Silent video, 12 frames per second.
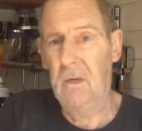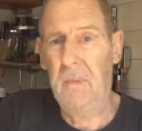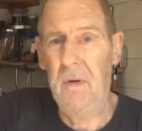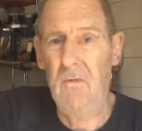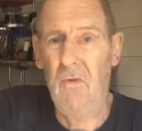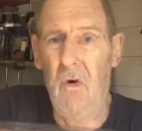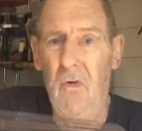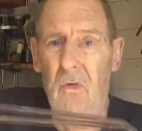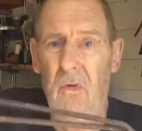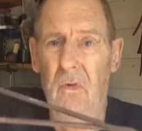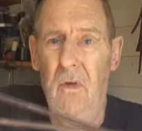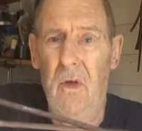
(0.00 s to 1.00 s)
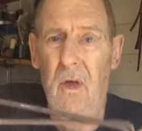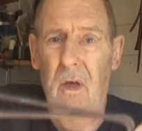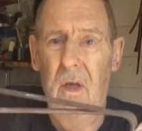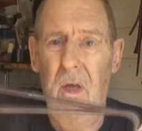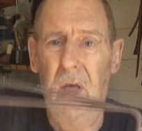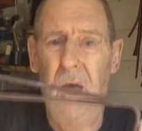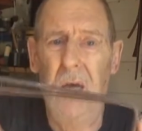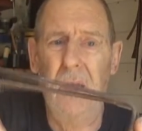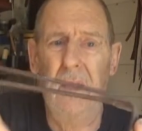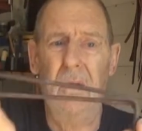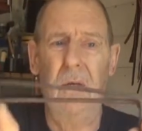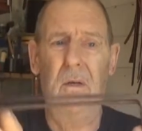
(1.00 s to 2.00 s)
a bit rotten,
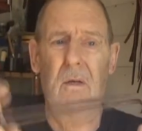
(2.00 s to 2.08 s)
and